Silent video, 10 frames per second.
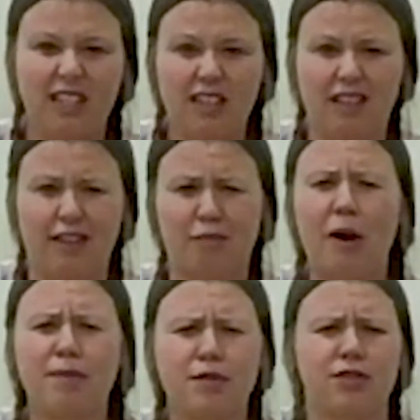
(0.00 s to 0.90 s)
You have
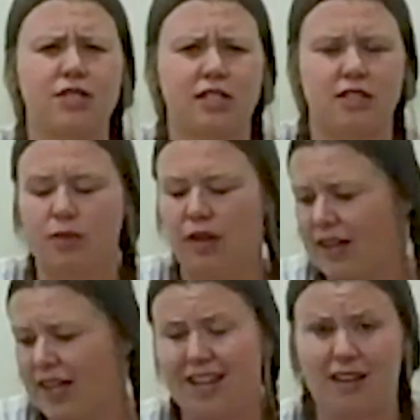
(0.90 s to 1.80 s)
popsicle sticks as well. And
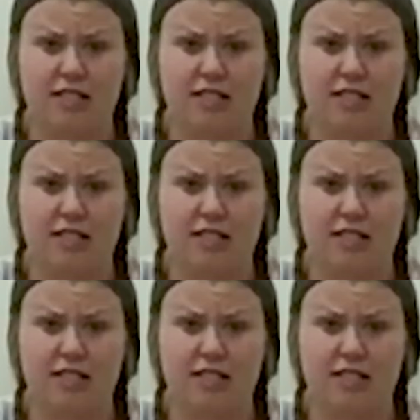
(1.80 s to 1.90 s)
again,